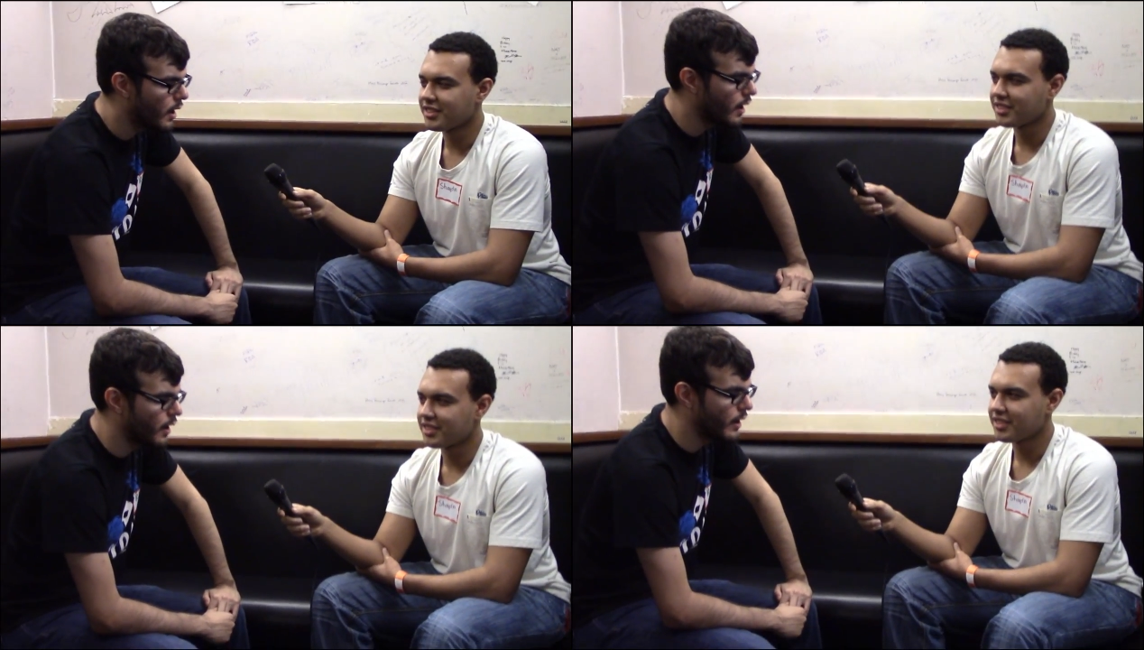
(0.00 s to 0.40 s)

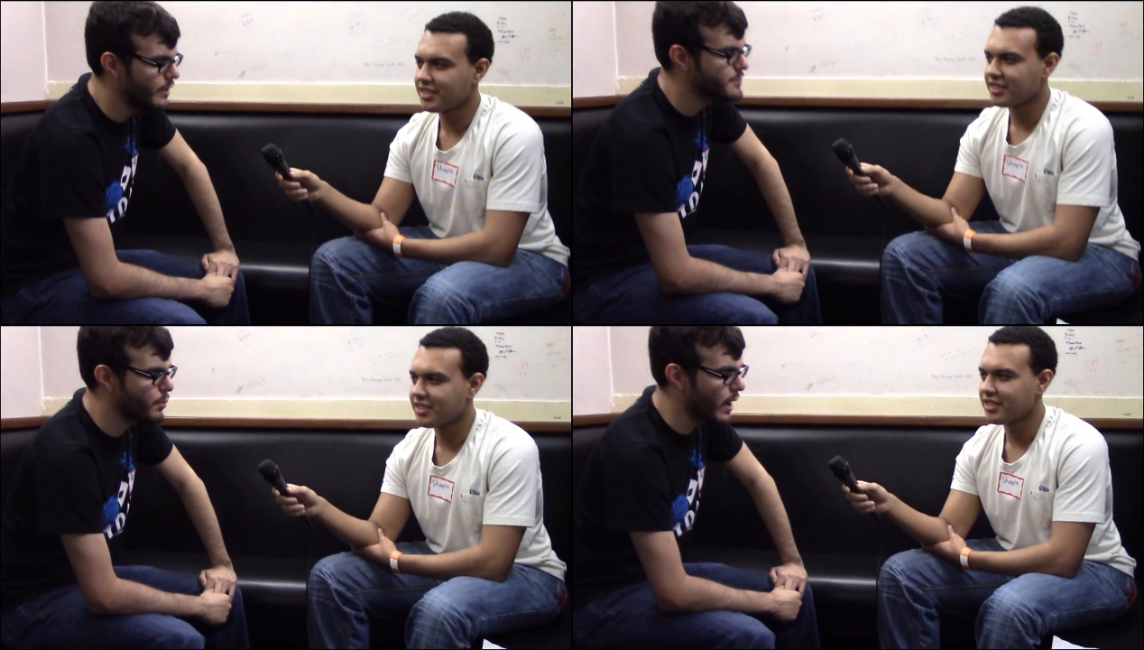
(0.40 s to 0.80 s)
Speaker 1: Uh,
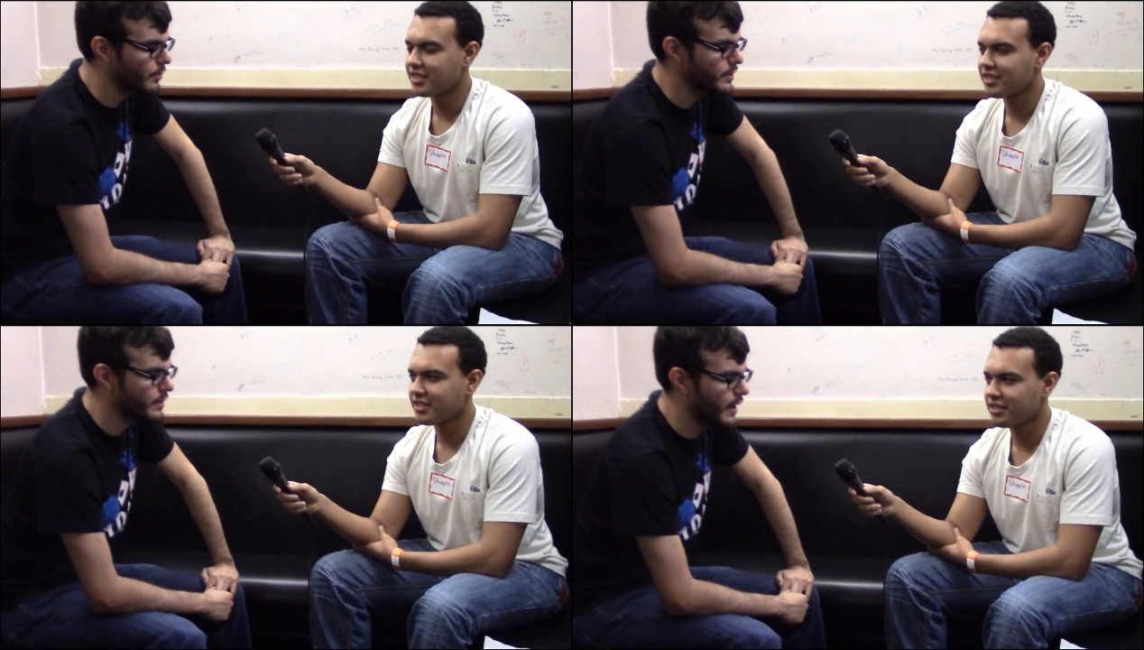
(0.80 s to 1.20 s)
it's
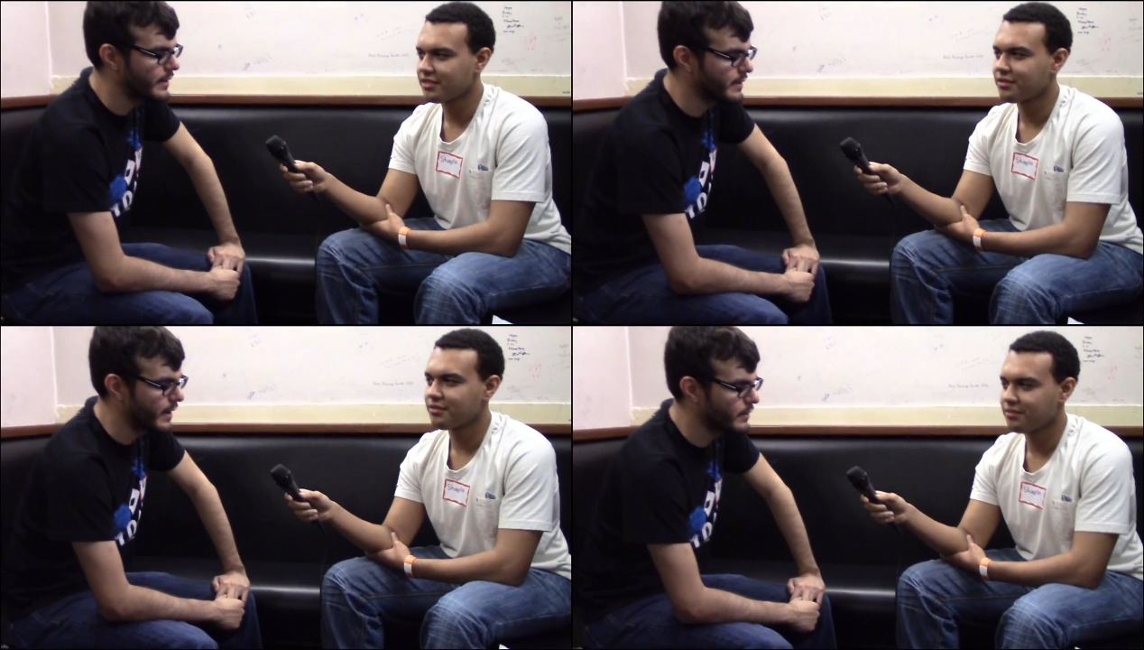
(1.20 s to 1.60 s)
probably
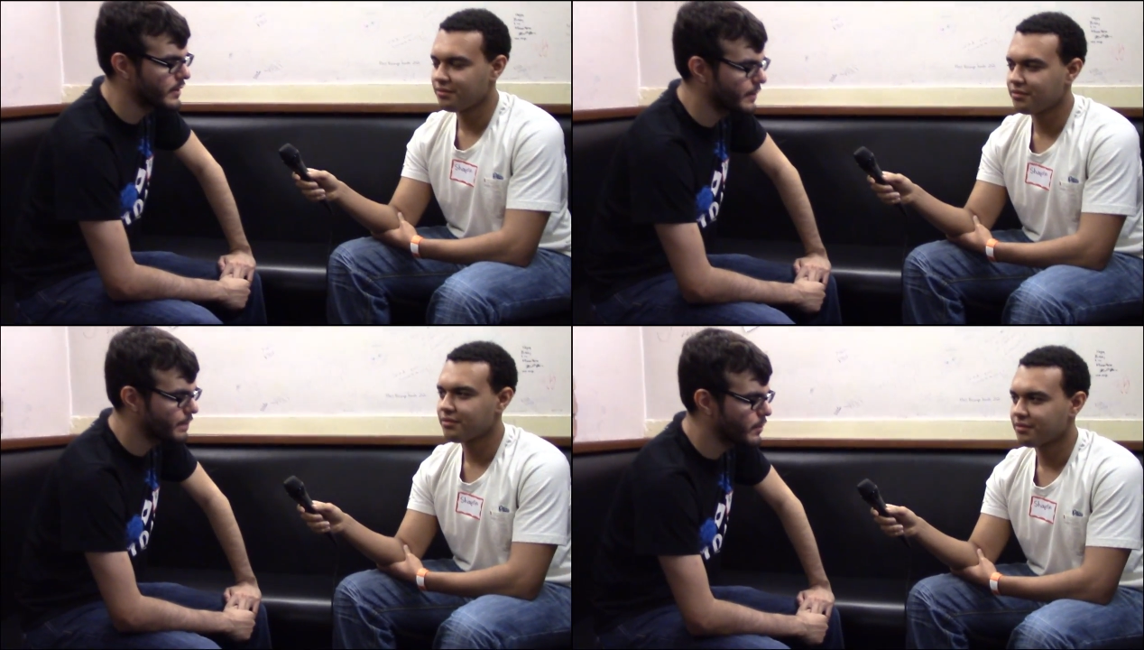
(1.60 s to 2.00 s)
gone
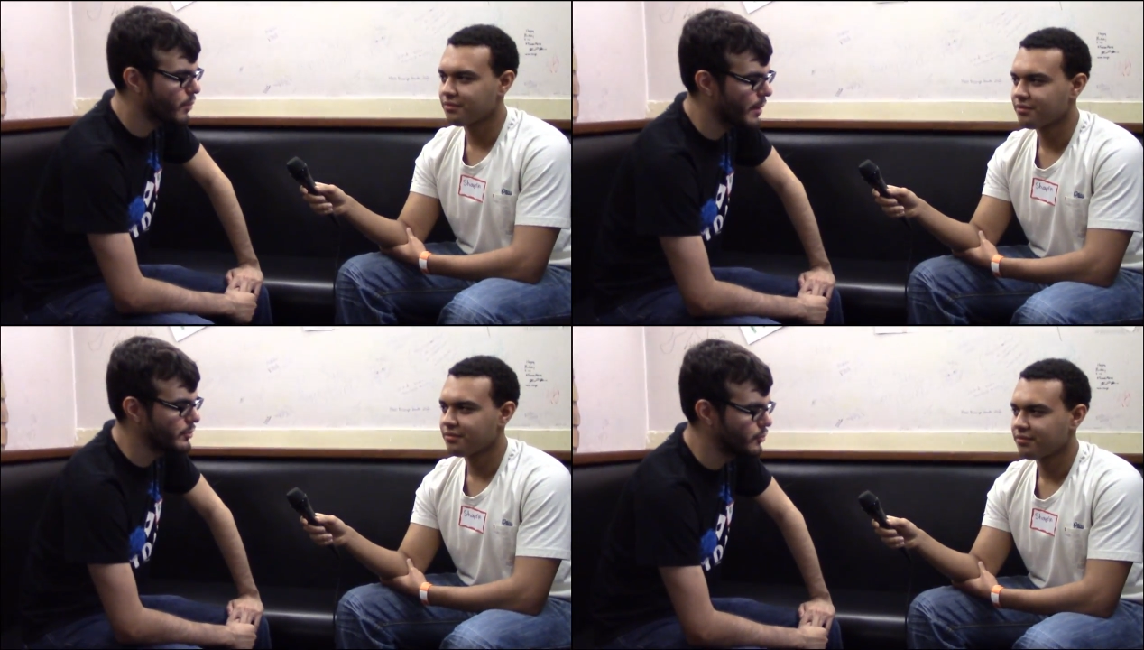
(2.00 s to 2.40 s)
down. I
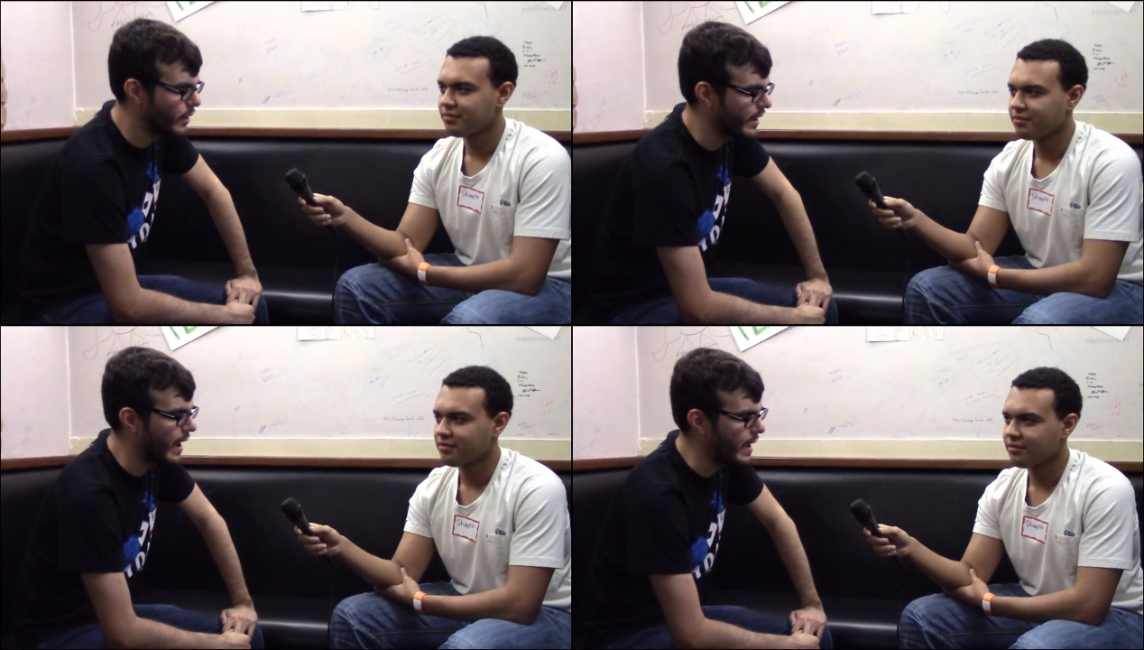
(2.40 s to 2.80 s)
probably do
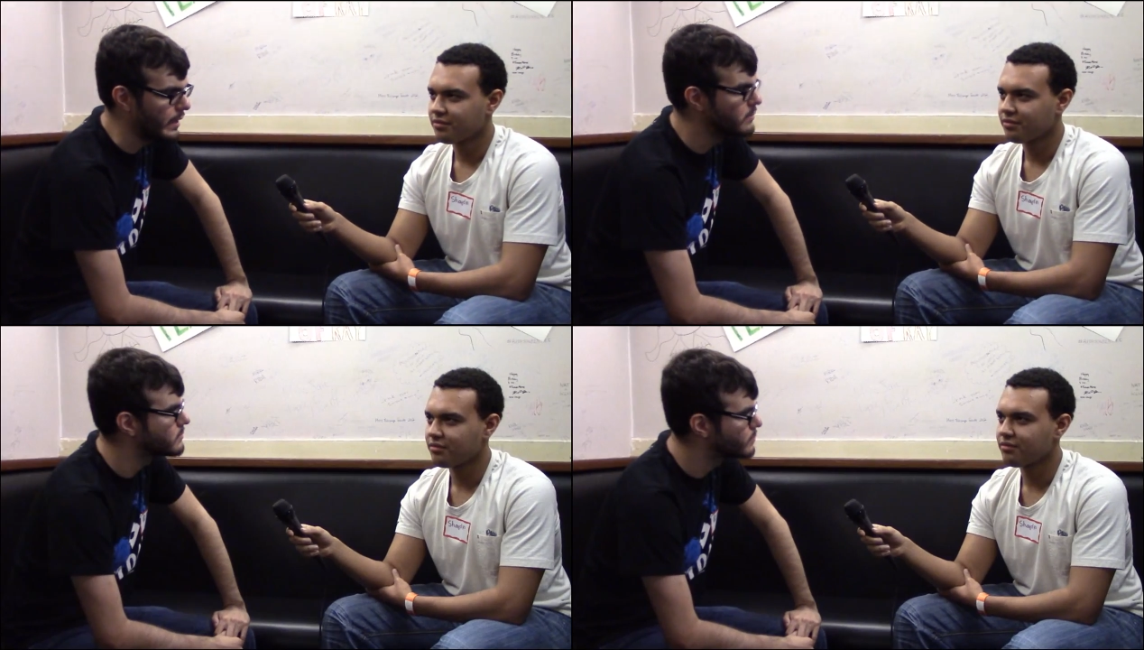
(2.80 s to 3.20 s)
like
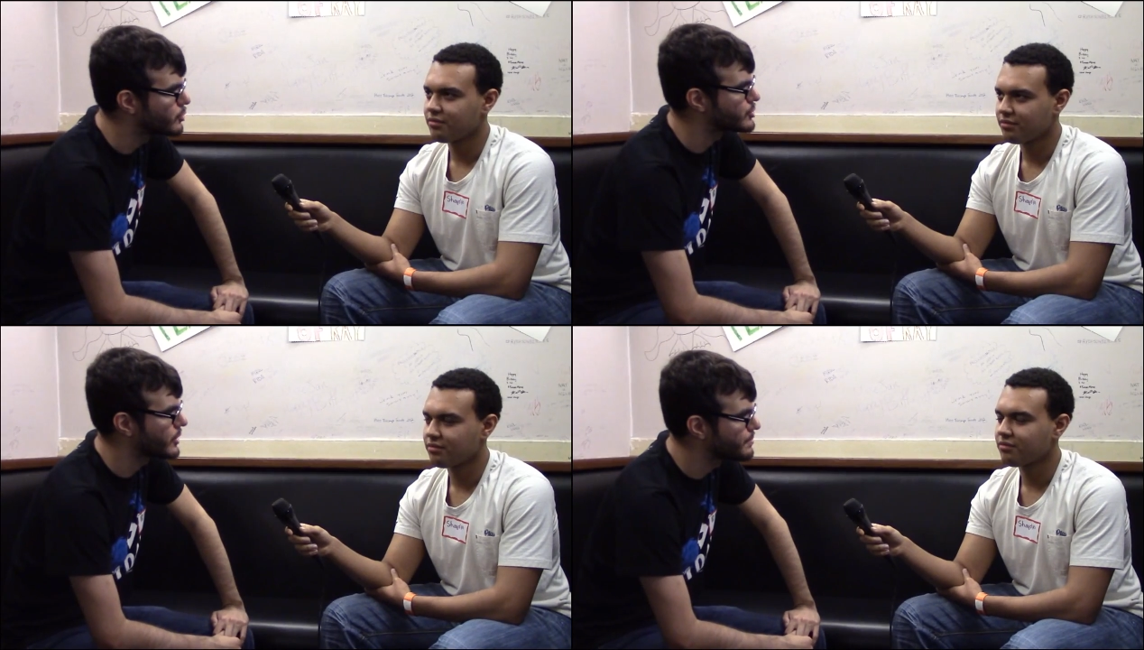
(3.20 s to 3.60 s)
eight
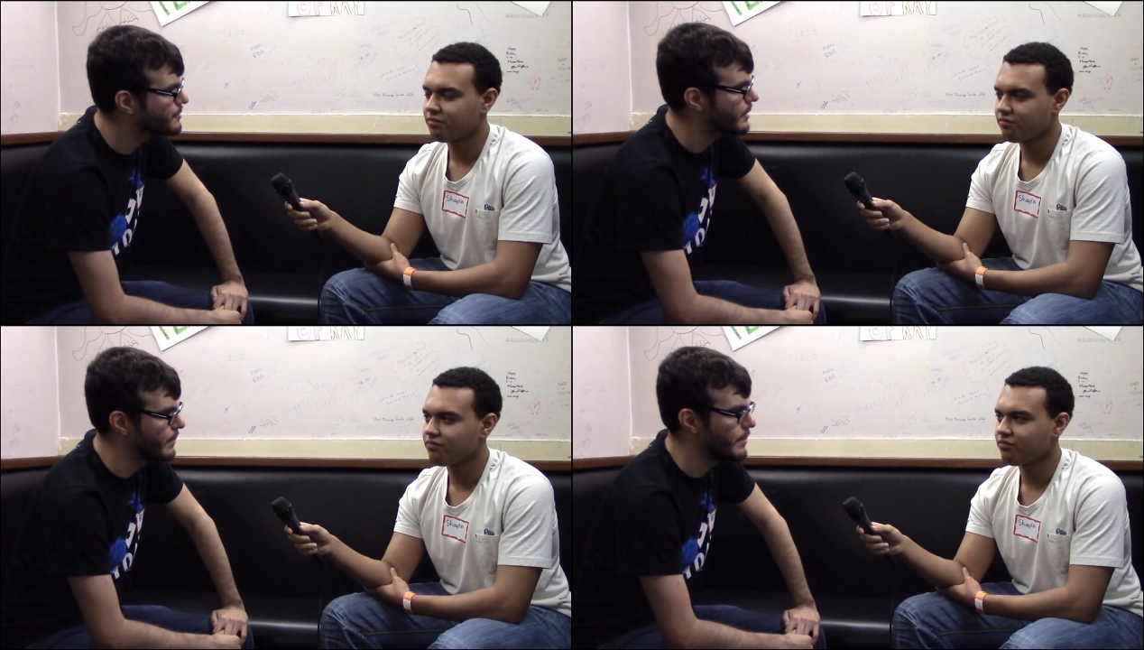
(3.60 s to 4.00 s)

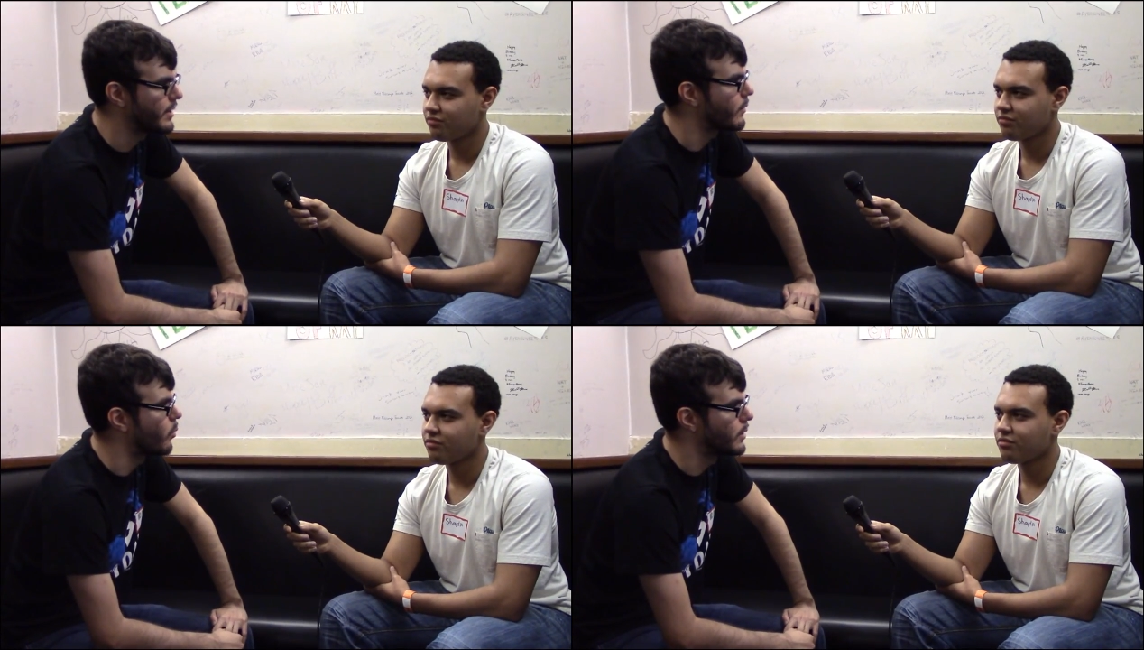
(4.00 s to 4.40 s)
push-ups and
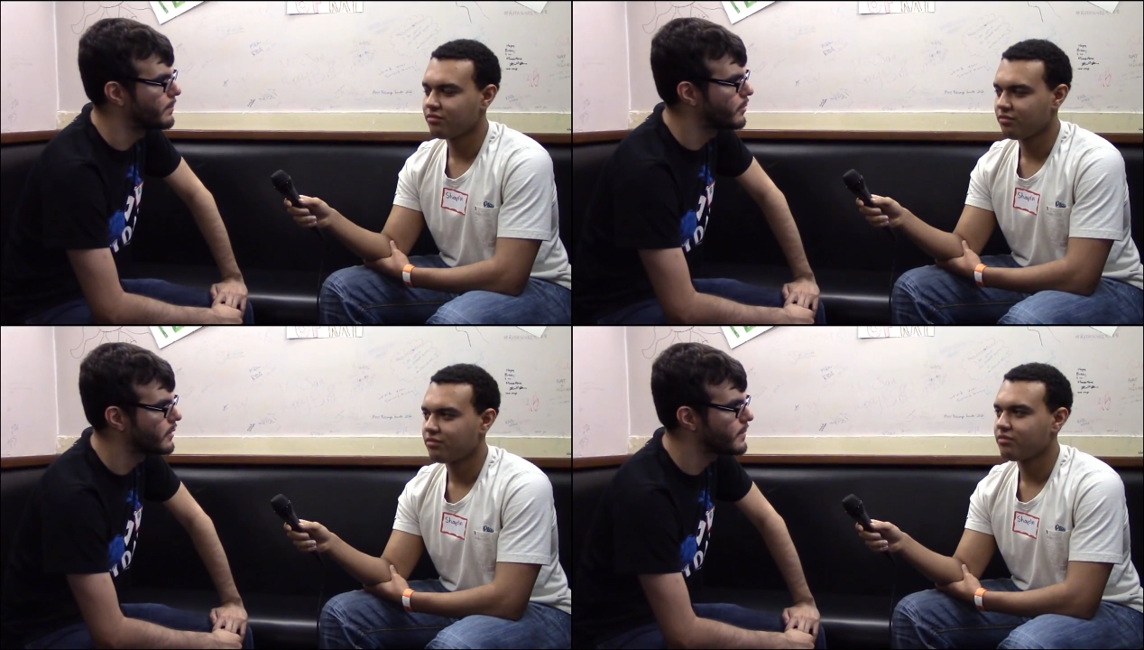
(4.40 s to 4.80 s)
maybe like
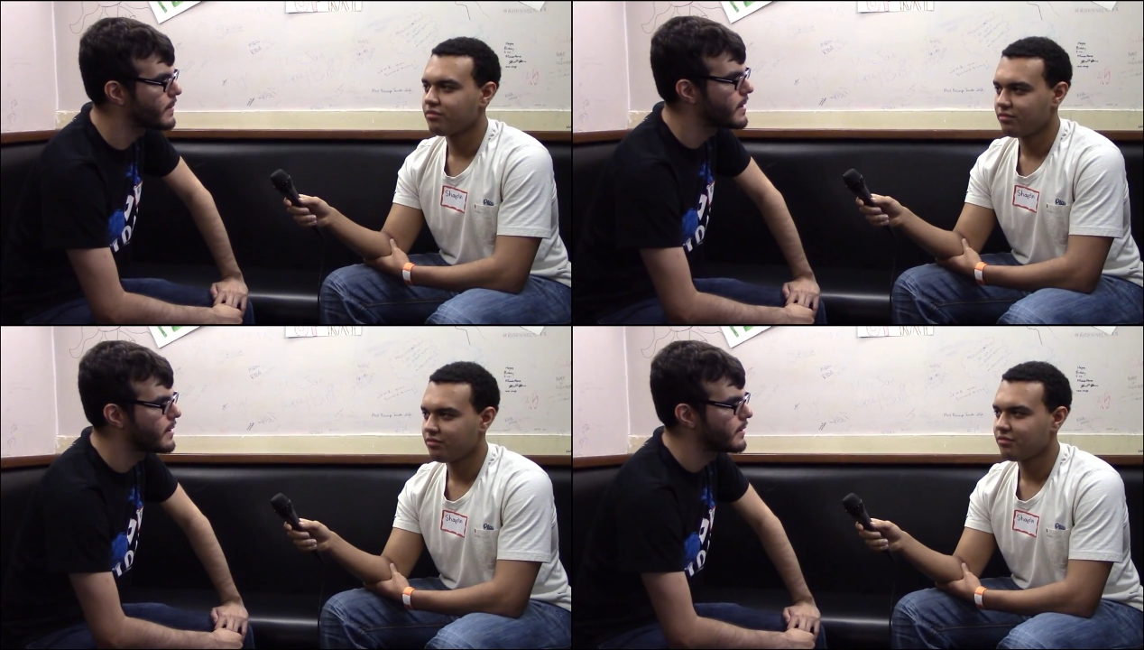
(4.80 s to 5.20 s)
one pull-up.